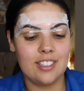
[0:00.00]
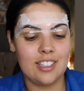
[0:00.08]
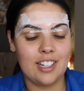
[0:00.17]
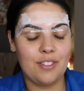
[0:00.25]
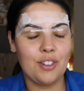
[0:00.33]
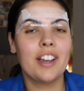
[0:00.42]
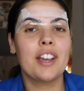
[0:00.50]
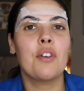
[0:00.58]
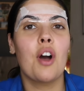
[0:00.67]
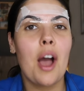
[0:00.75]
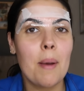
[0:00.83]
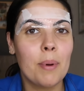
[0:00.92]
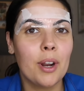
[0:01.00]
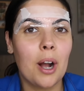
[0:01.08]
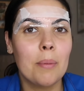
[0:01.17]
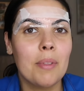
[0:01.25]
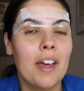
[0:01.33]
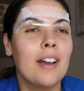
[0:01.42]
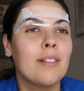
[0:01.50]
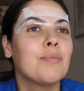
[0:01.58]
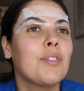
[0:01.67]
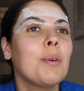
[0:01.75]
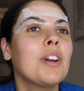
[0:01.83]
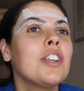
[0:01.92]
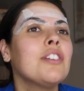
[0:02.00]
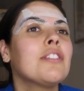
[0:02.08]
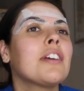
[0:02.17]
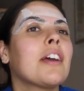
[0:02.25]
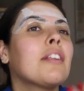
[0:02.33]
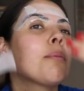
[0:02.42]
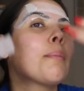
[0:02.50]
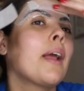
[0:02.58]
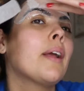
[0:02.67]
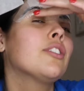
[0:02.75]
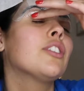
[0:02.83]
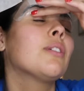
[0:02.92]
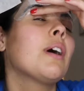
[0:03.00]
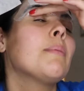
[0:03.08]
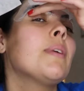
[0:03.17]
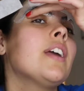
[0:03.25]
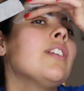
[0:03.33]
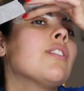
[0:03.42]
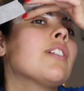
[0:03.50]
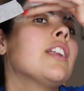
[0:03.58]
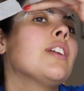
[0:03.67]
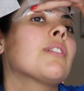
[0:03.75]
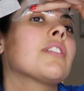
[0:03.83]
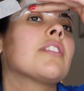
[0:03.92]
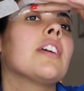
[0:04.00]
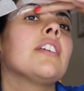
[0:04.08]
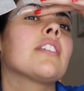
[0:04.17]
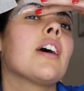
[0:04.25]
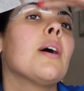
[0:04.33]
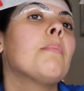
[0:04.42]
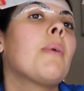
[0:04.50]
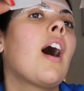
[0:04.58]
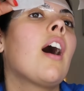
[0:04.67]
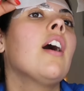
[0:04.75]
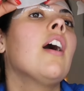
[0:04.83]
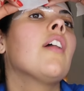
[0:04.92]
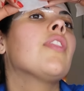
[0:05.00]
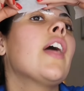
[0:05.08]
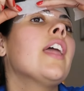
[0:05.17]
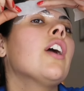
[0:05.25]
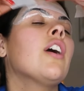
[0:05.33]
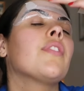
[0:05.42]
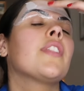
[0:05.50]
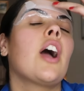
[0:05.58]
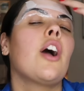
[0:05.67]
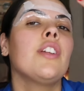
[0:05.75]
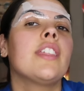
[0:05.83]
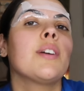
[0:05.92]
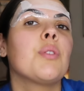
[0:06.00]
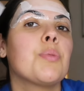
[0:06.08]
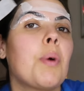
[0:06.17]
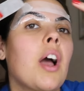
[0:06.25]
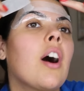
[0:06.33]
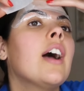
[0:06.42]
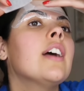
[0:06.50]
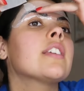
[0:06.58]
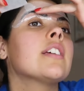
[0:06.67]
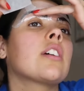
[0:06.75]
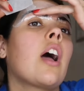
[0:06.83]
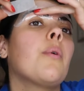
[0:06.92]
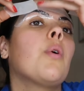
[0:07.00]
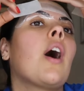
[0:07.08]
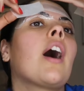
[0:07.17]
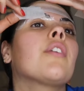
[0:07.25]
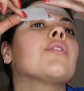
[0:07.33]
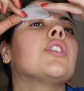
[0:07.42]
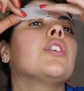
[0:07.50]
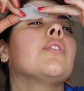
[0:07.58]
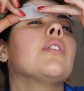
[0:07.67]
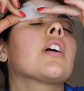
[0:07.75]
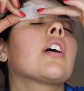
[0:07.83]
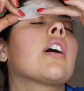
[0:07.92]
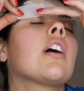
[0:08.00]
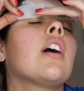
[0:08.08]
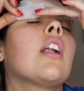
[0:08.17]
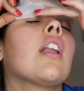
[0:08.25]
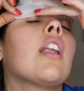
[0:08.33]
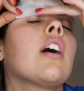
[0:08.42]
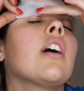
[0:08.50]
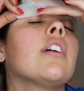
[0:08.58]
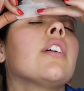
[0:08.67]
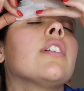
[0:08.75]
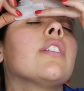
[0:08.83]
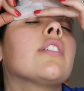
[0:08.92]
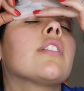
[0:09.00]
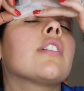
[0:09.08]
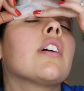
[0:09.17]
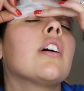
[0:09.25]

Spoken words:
I feel like if I put it up there, no one can use it against me. Do you know what I mean? Not that anyone sees it. But then the only thing with my eyes is I will have to close